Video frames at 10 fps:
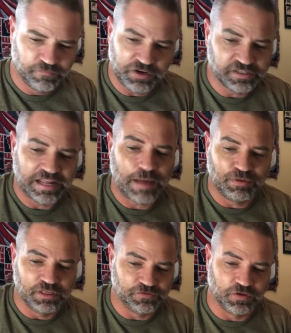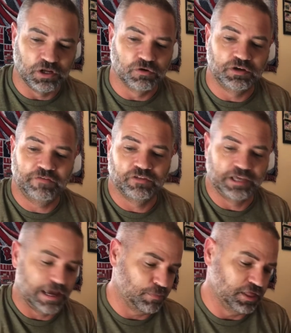it doesn't happen this video, it'll definitely
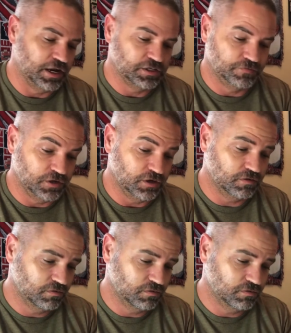happen the next video.